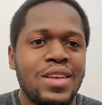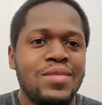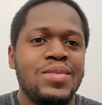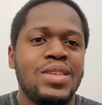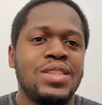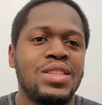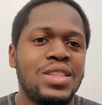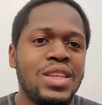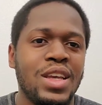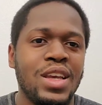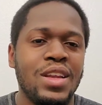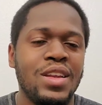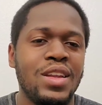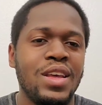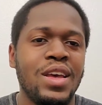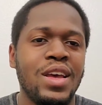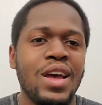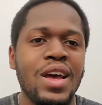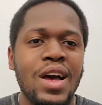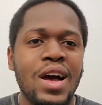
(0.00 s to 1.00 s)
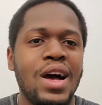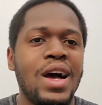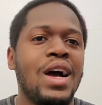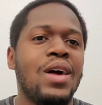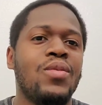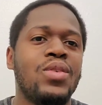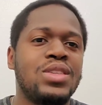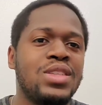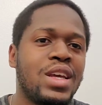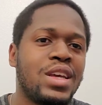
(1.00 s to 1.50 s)
I'm just saying that I
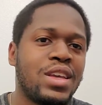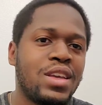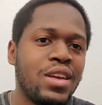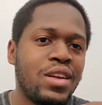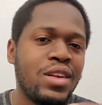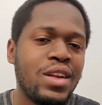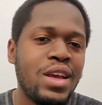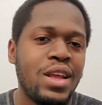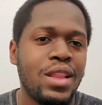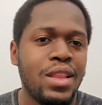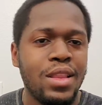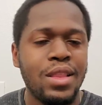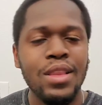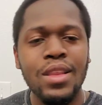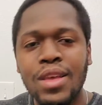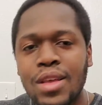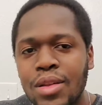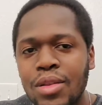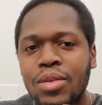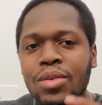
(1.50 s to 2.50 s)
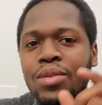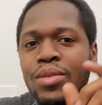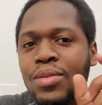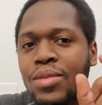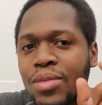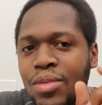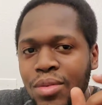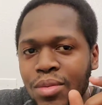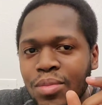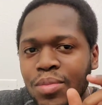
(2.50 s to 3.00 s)
wish that character had a
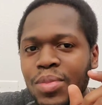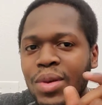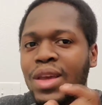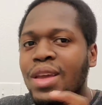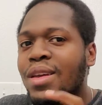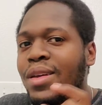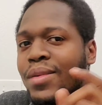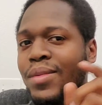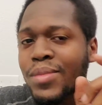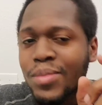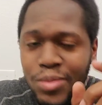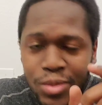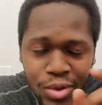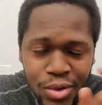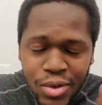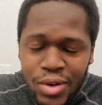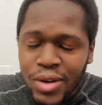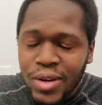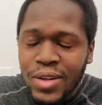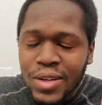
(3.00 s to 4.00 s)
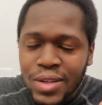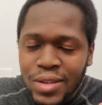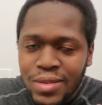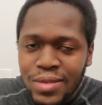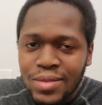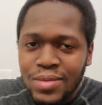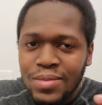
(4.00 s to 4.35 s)
little bit more,